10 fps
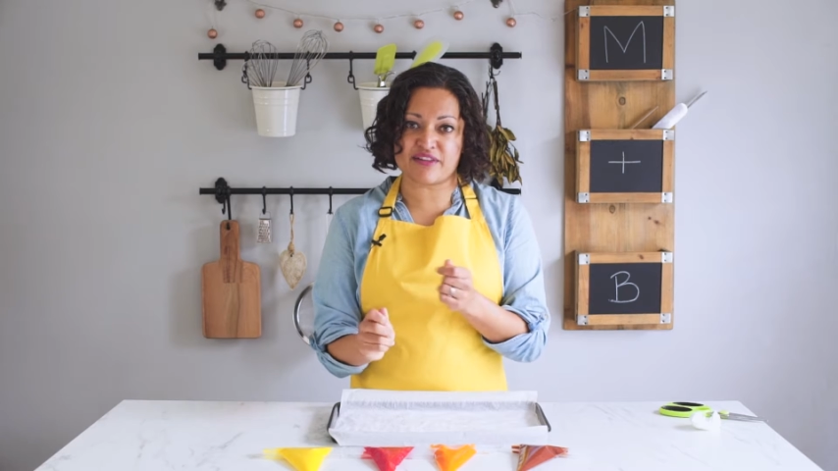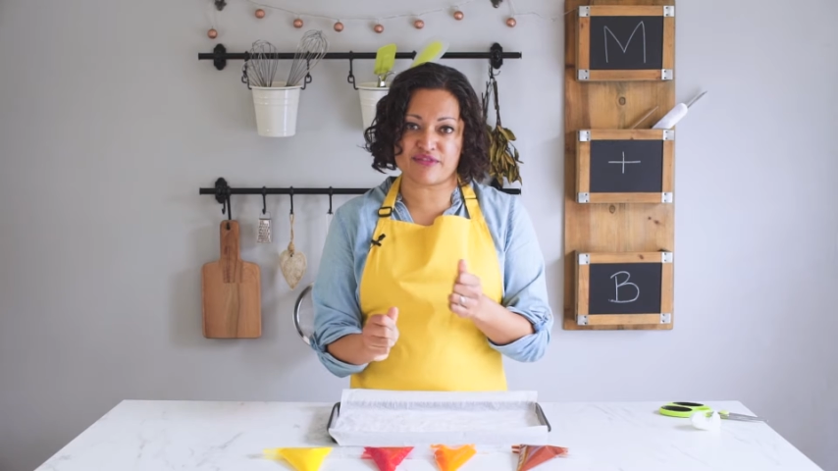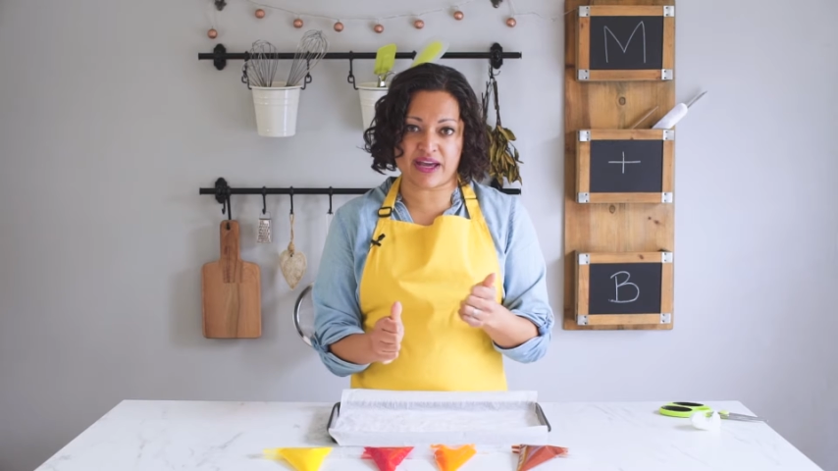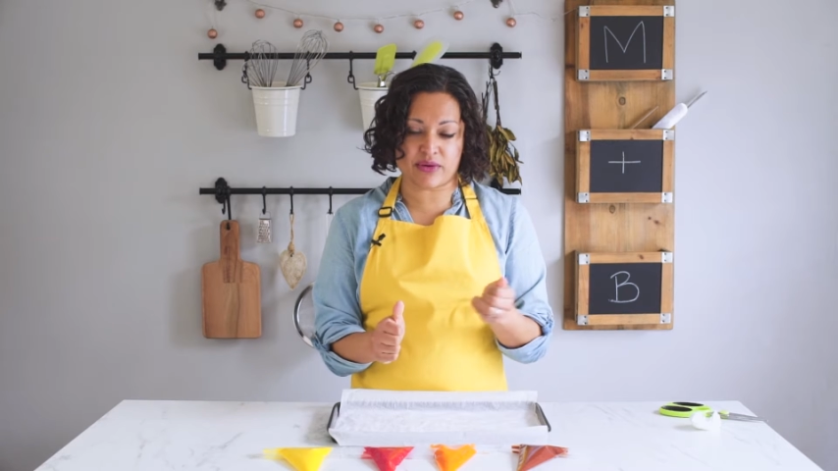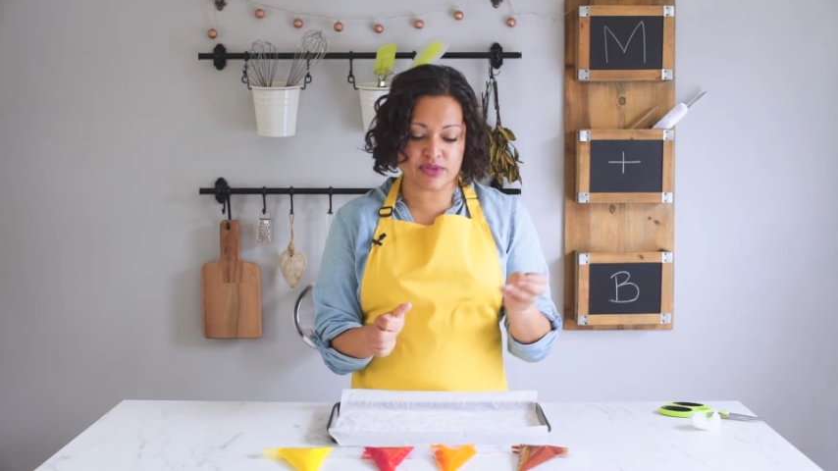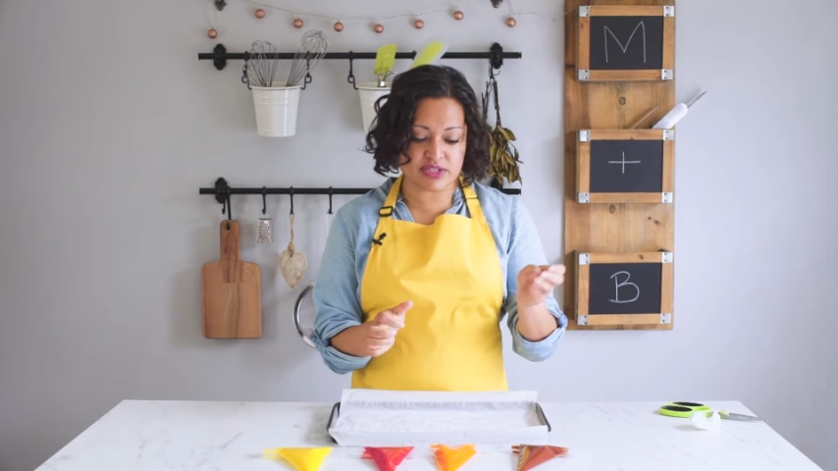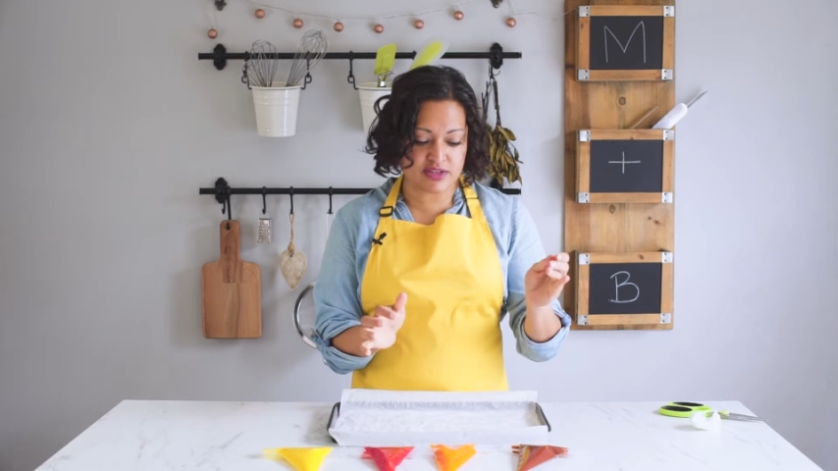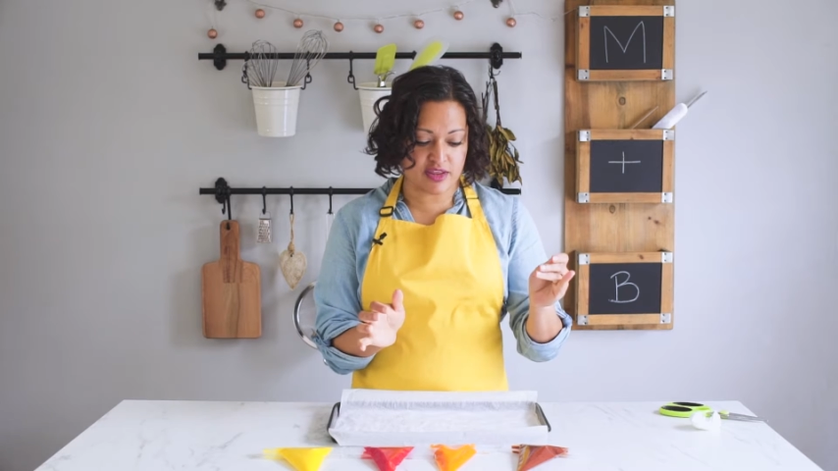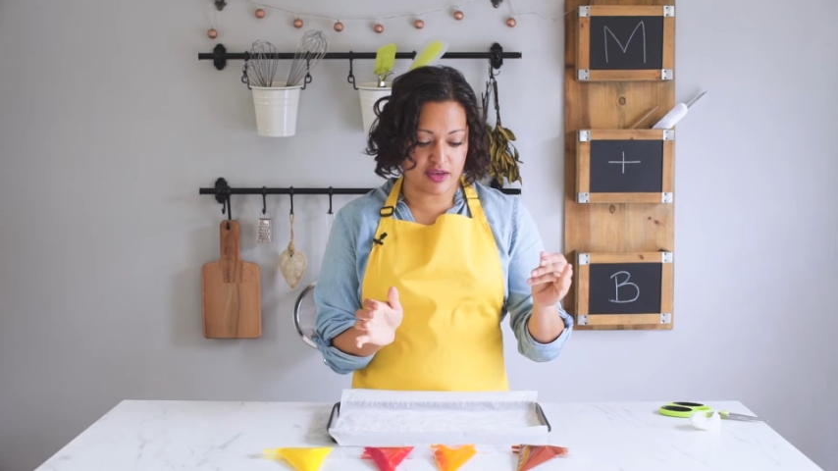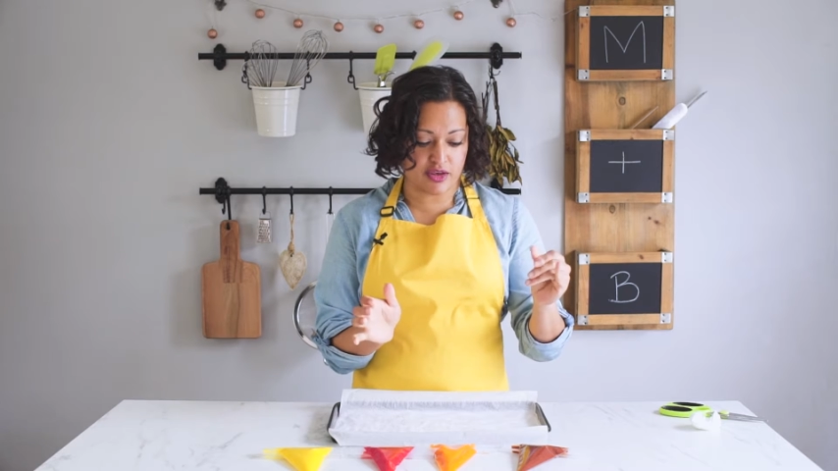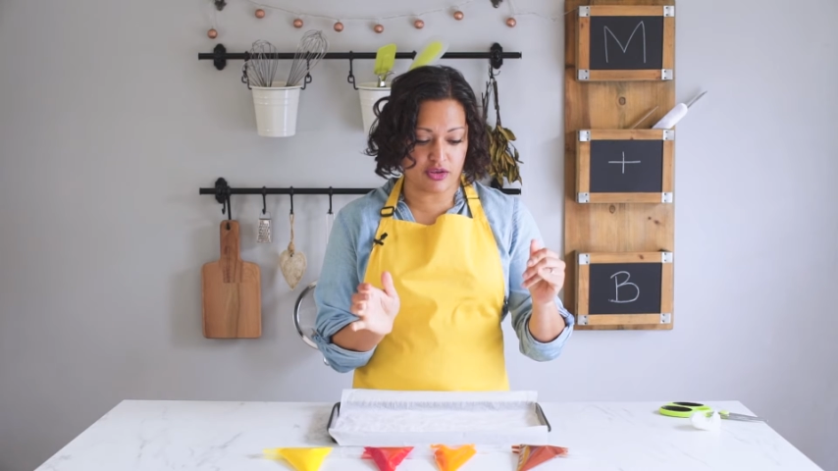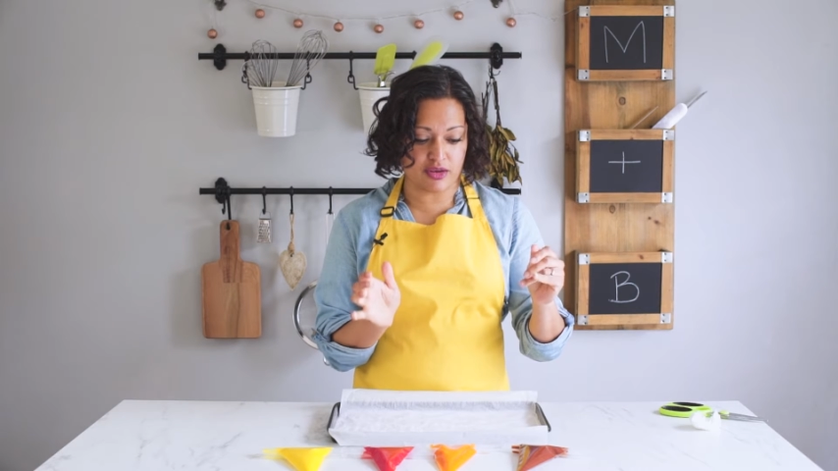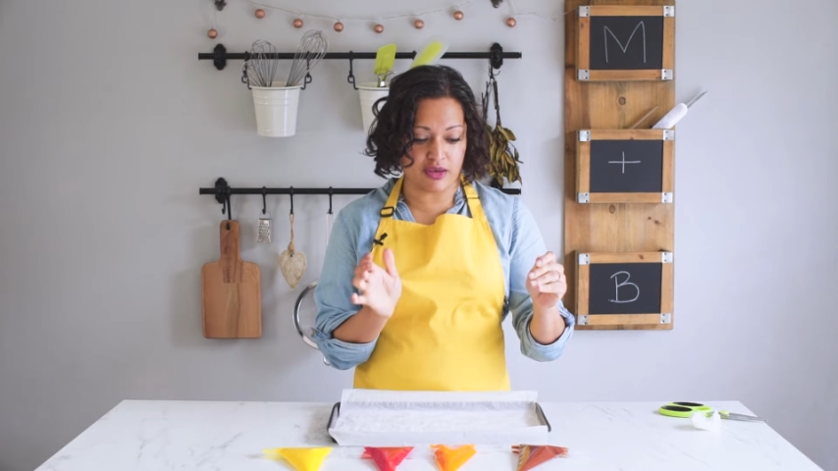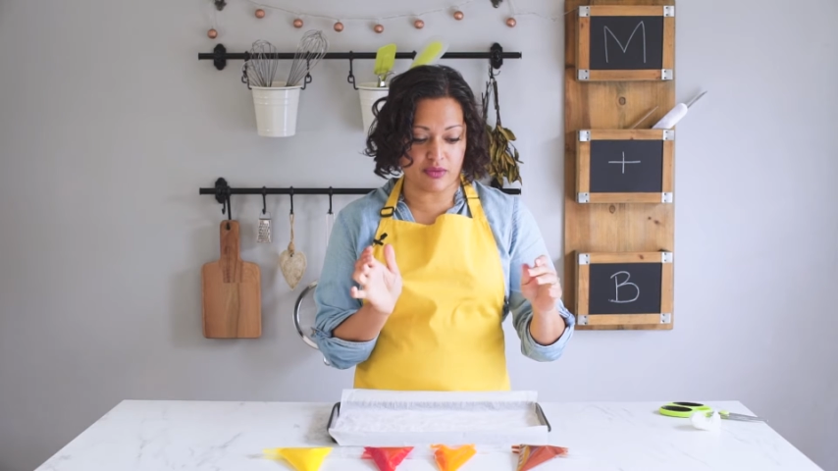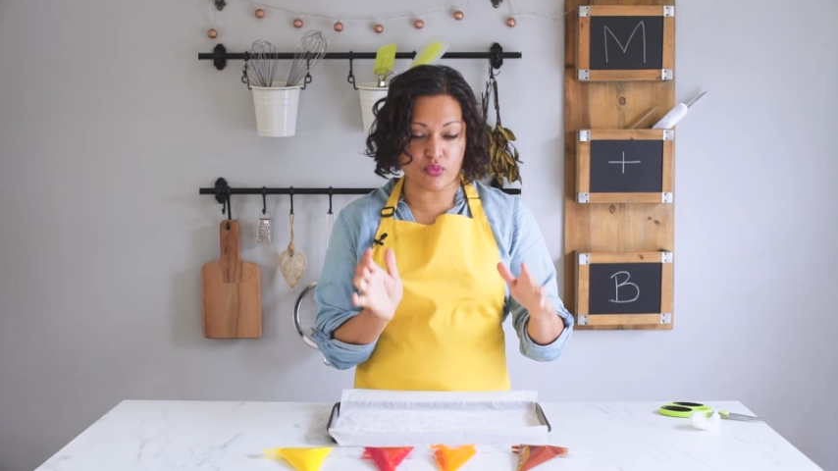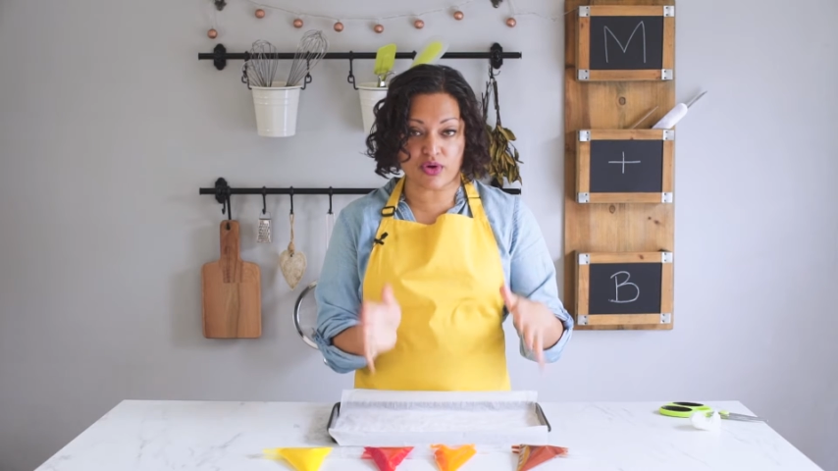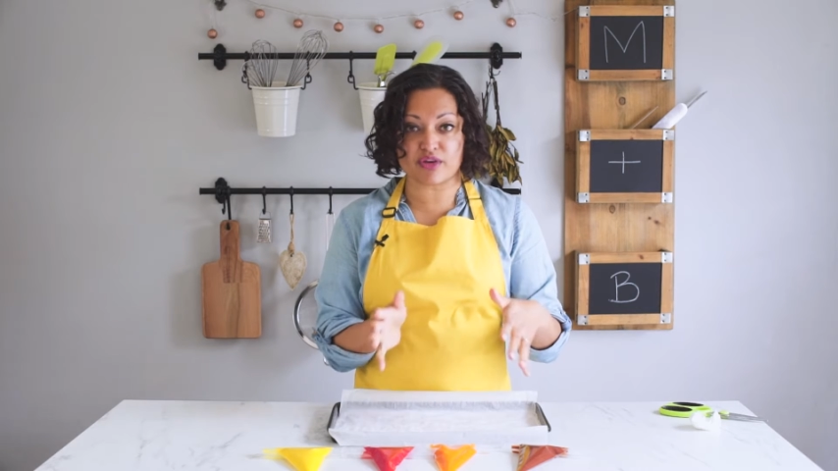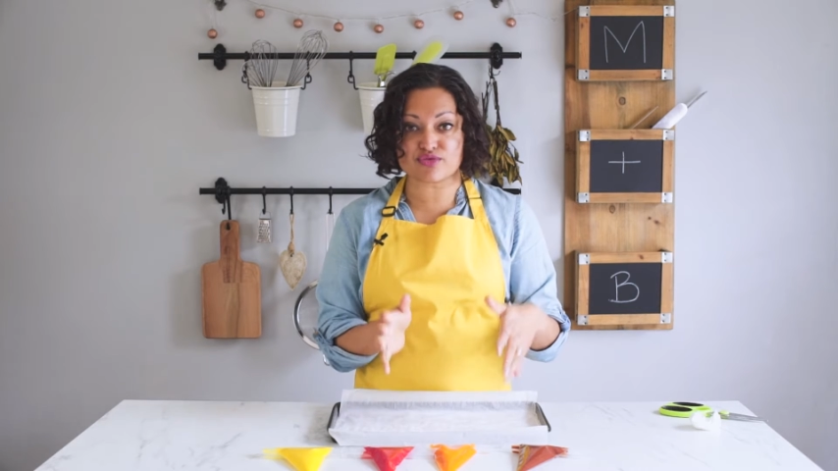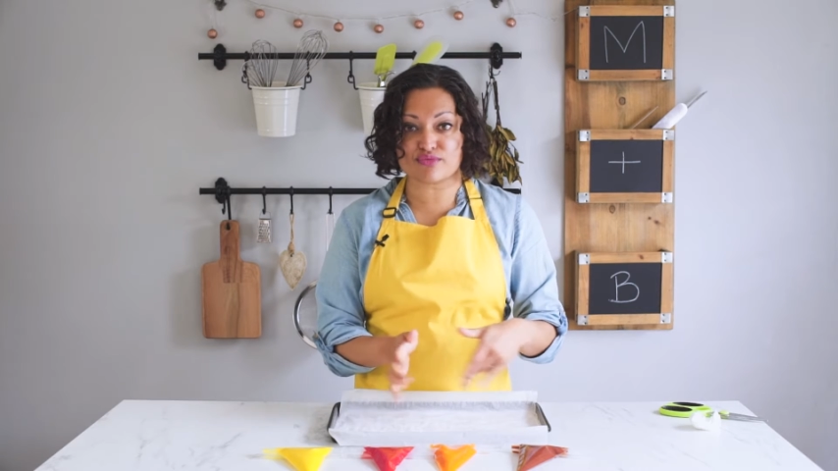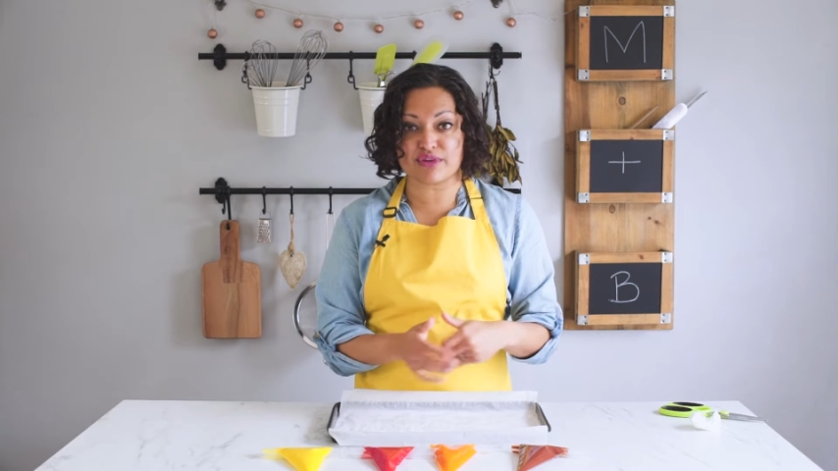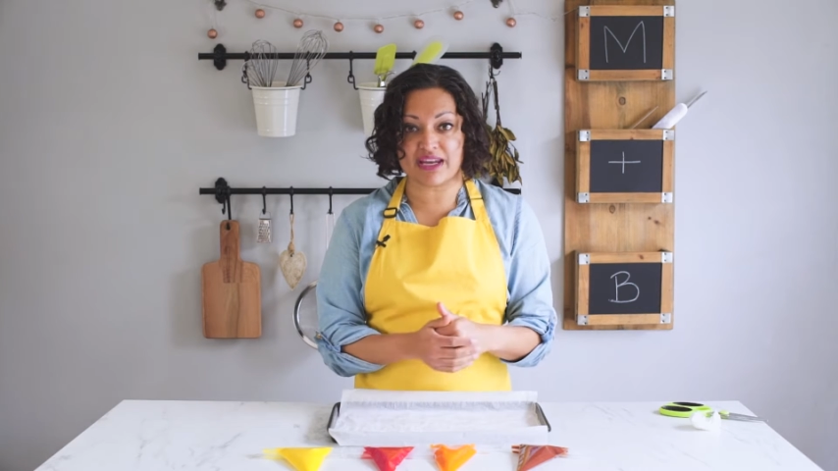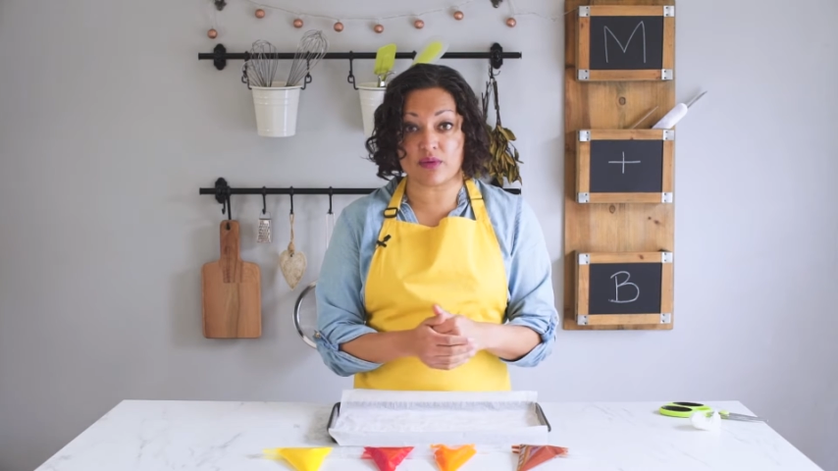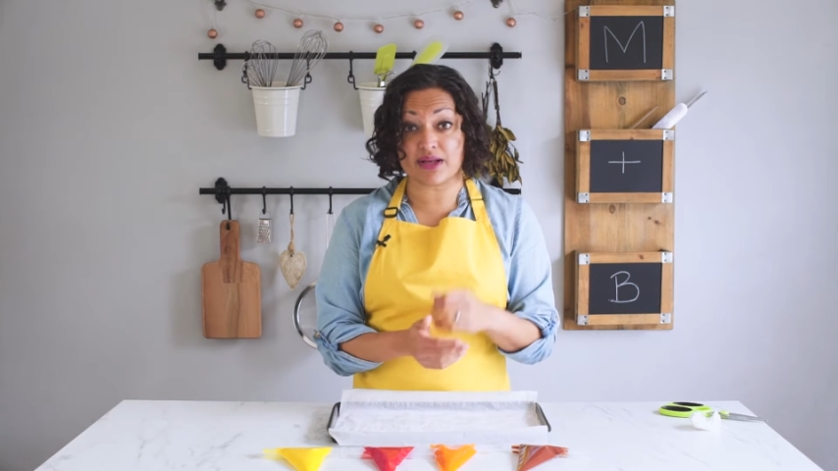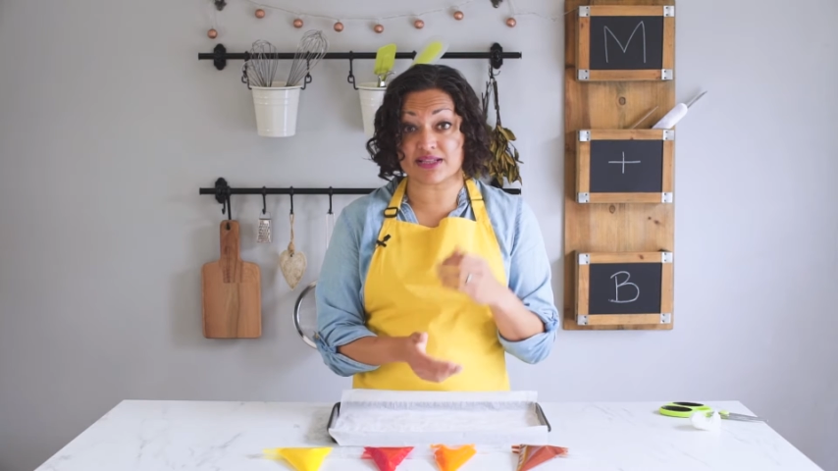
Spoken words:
I found that it works really well